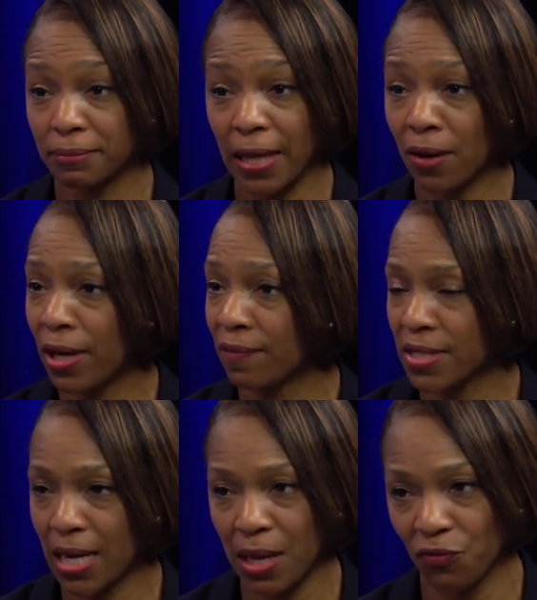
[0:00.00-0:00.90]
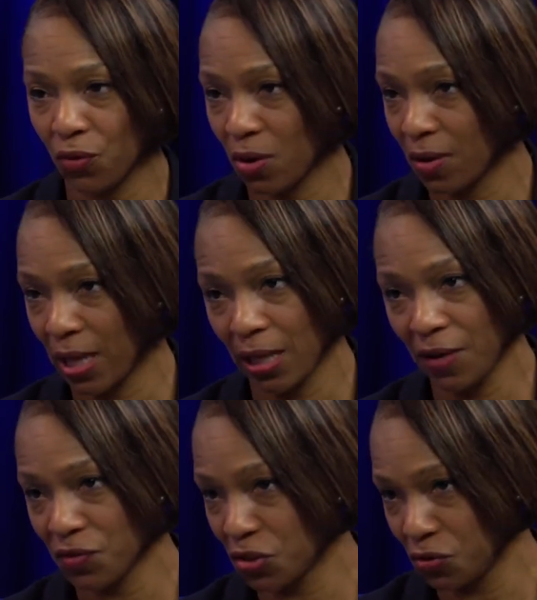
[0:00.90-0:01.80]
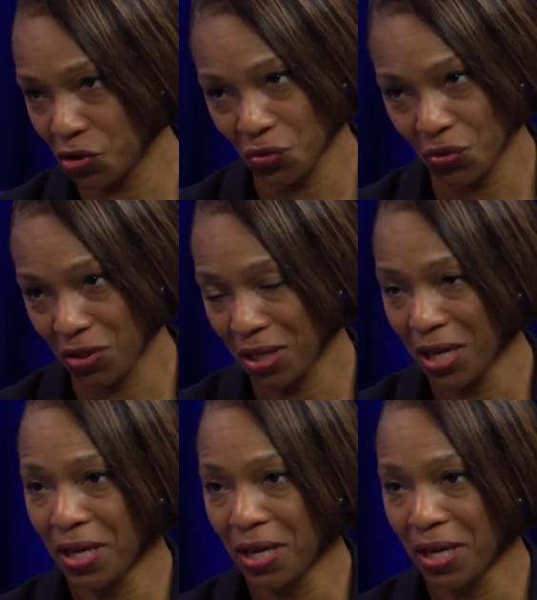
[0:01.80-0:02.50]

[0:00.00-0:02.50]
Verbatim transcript: I don't have time for all that. Life is too short.